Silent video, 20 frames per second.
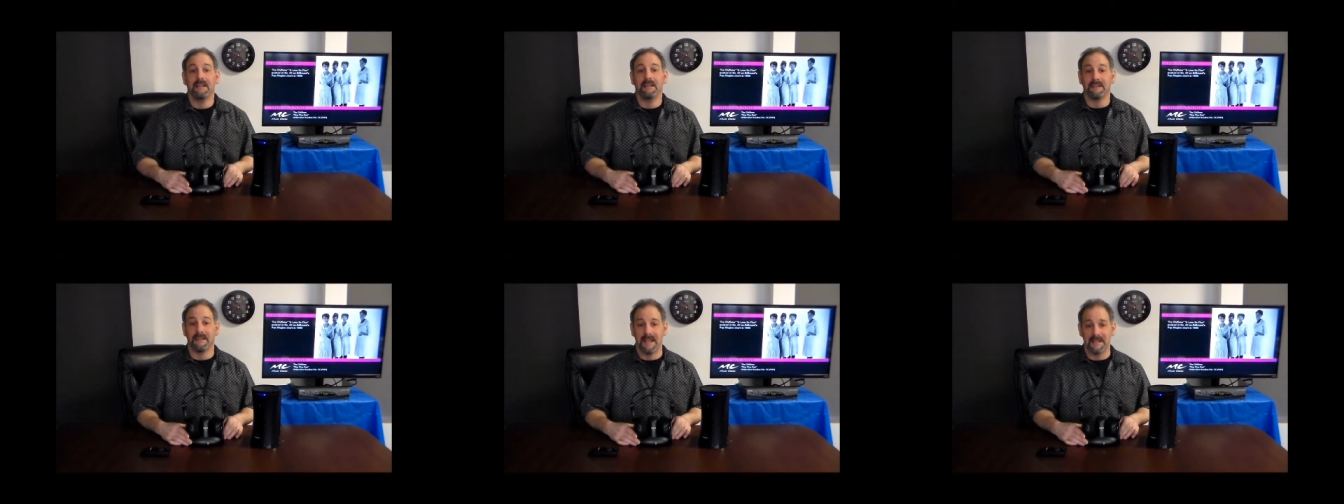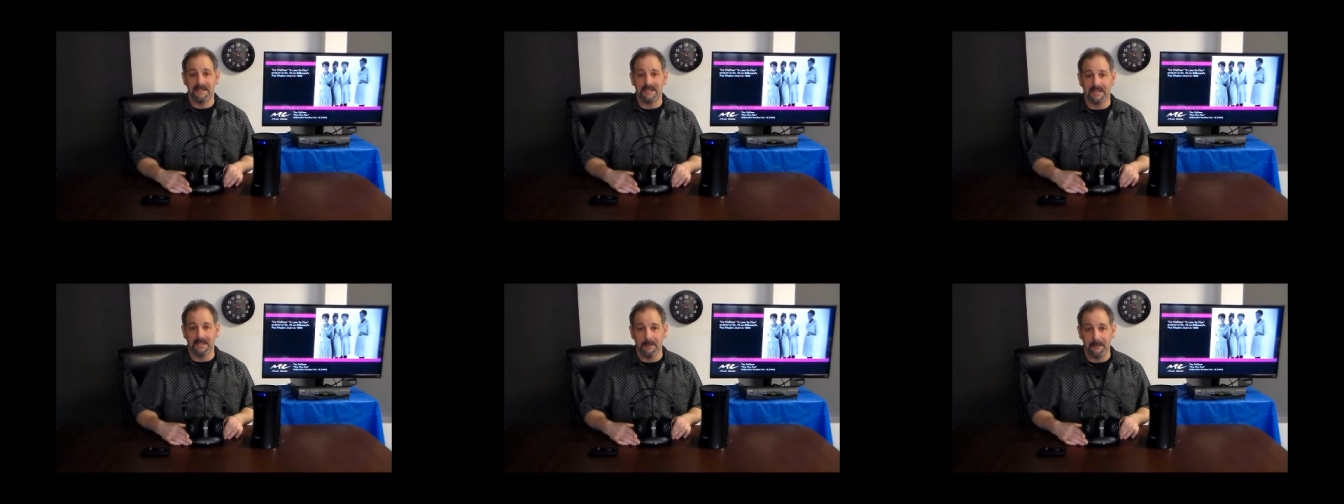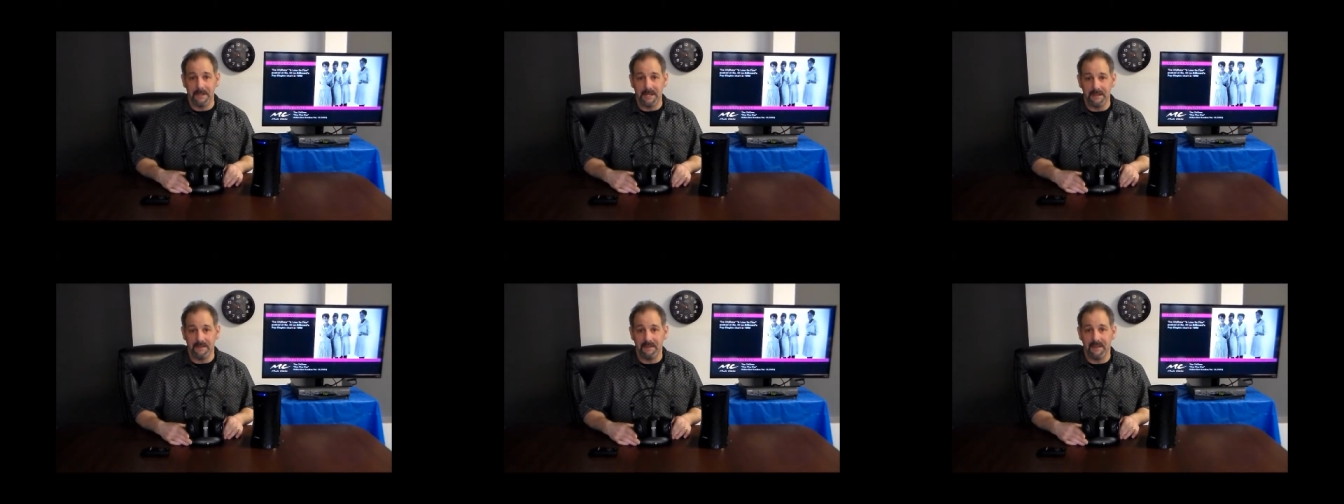Let's
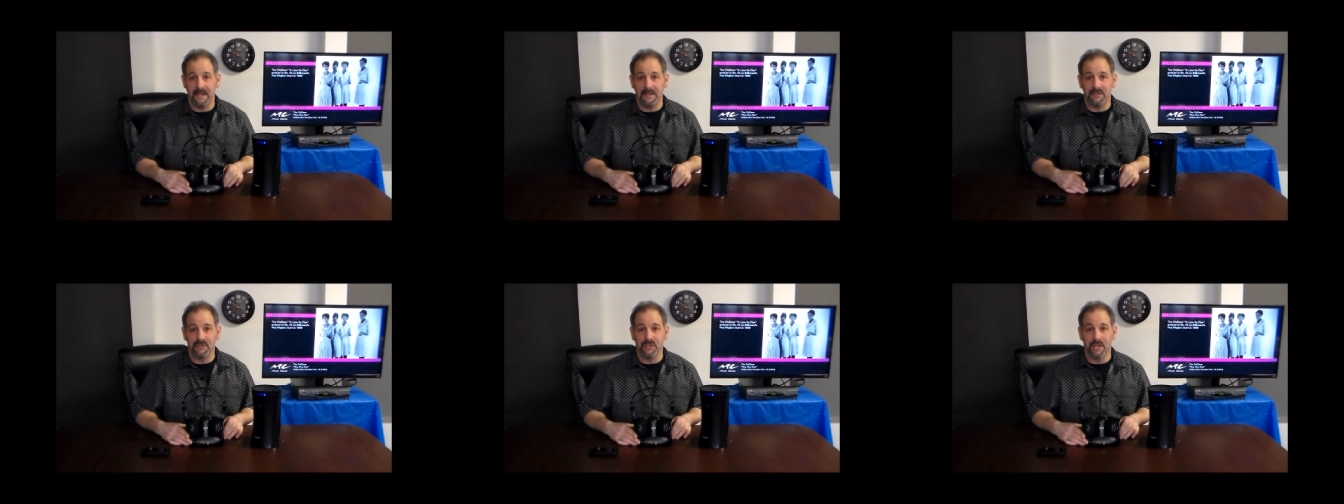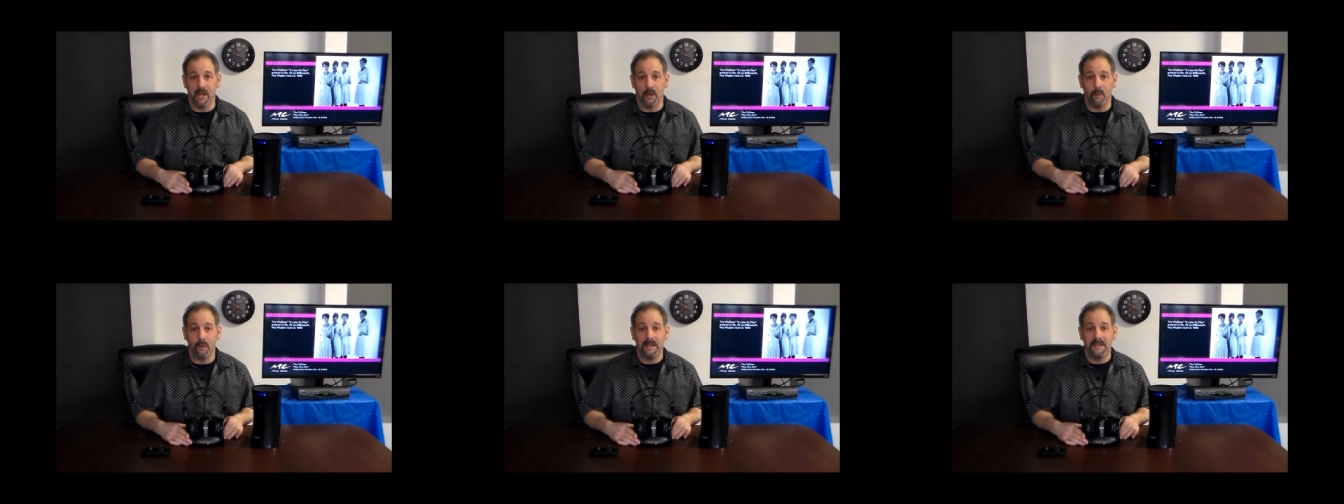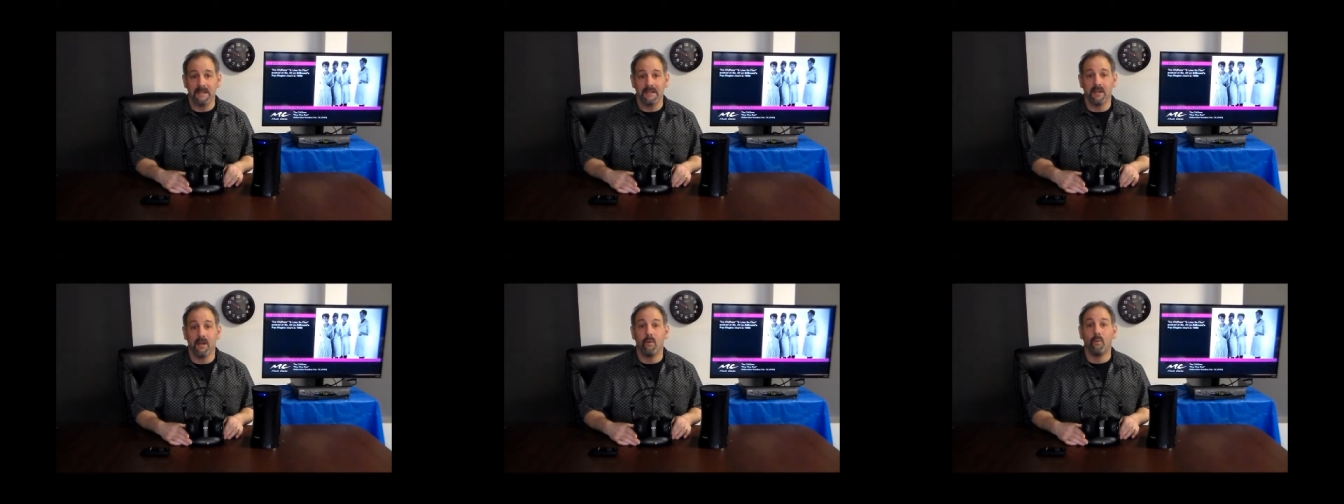eliminate that, shall
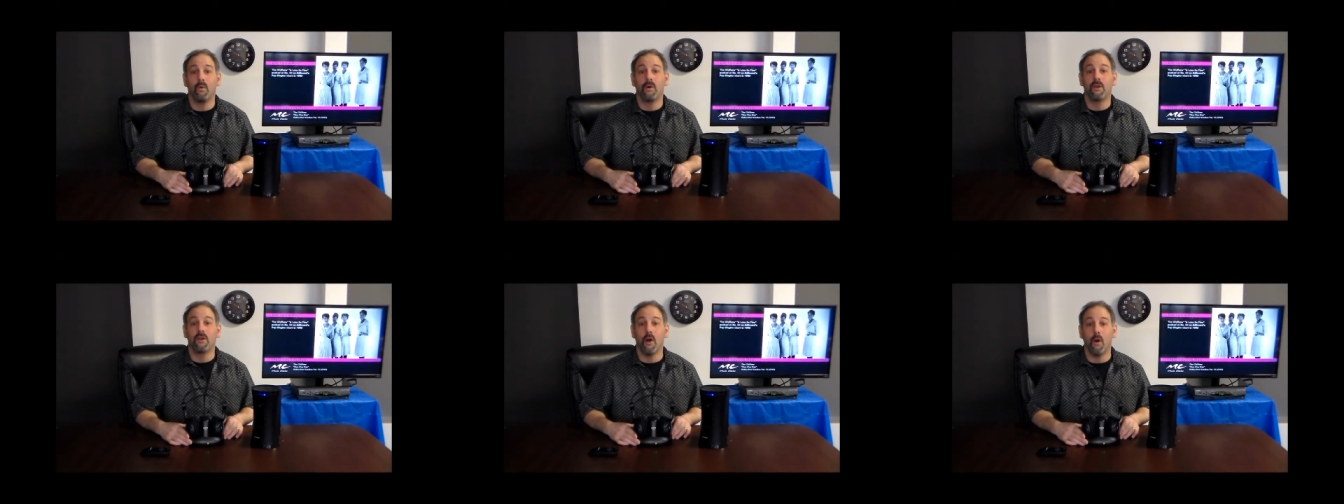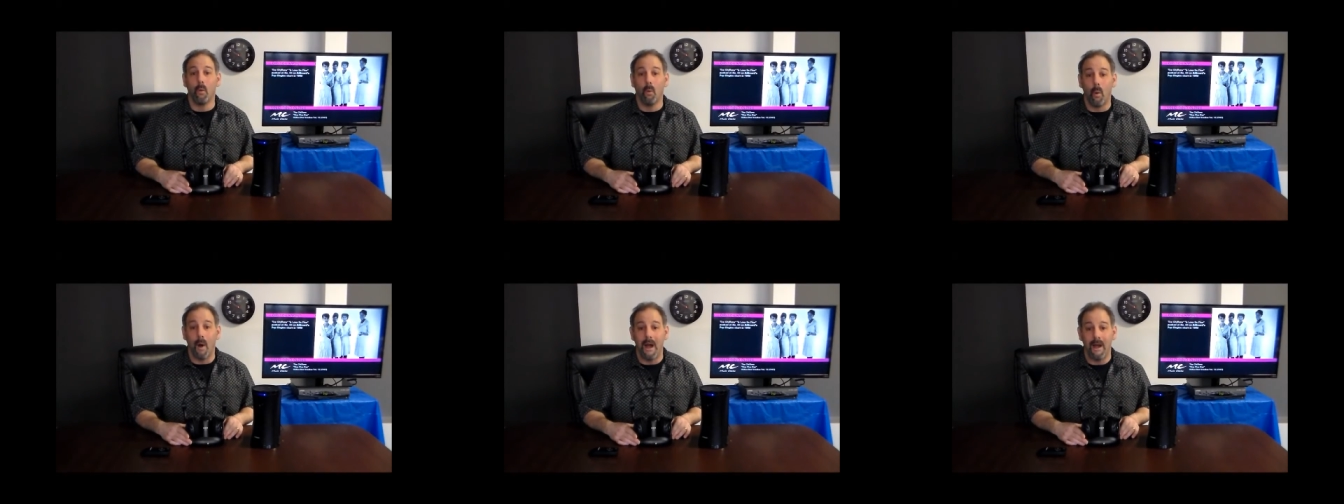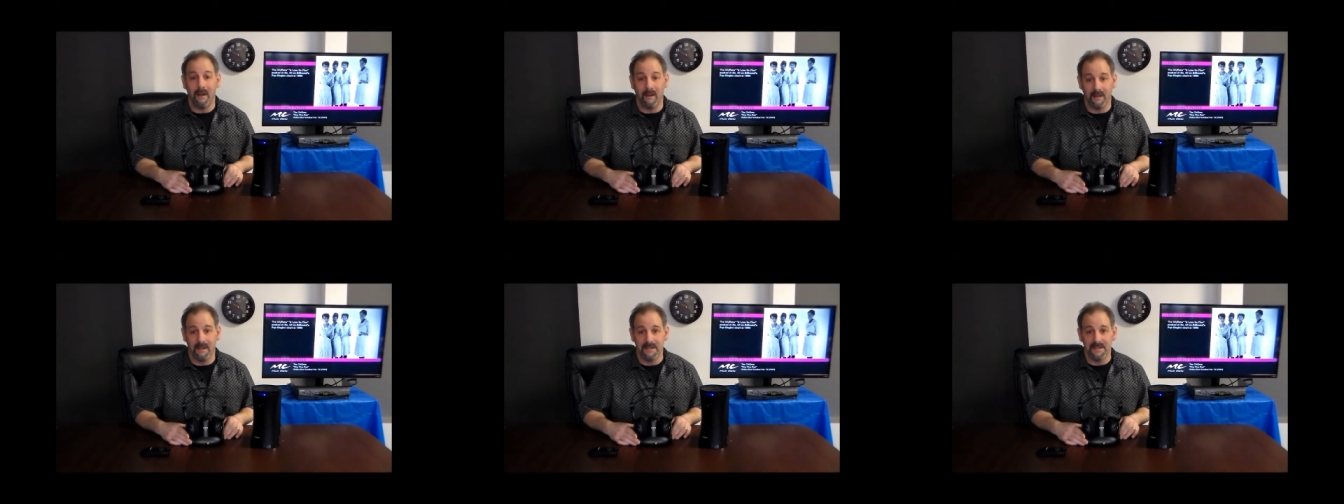we? We'll go
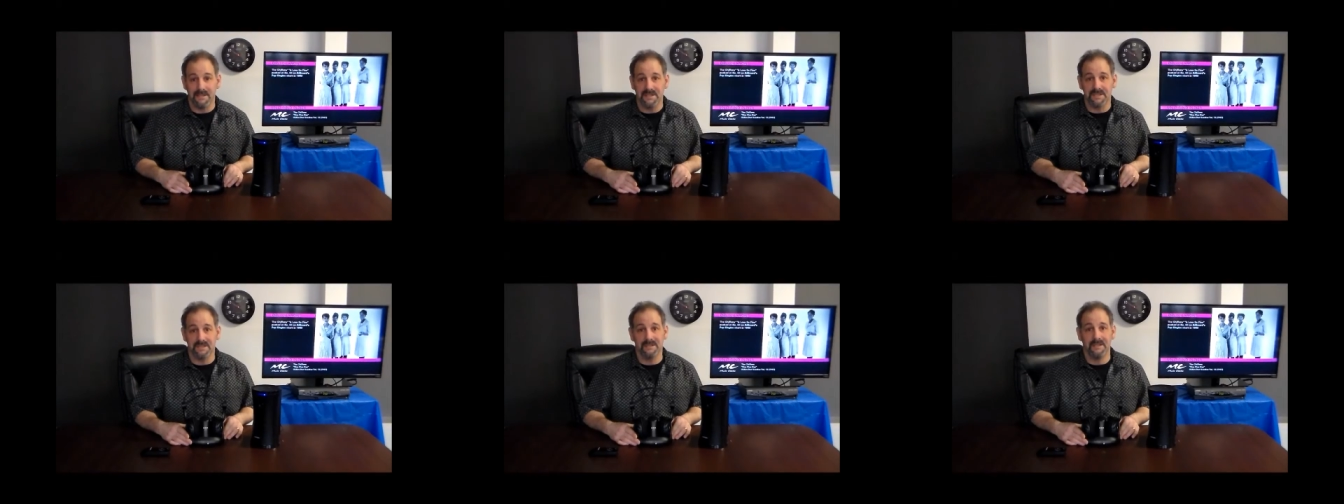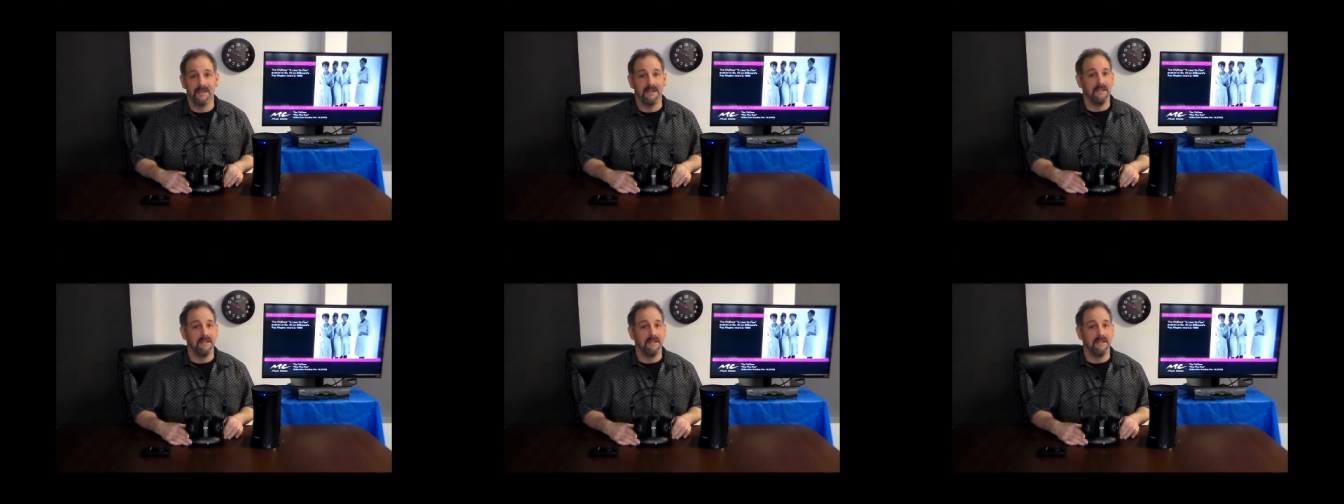wireless.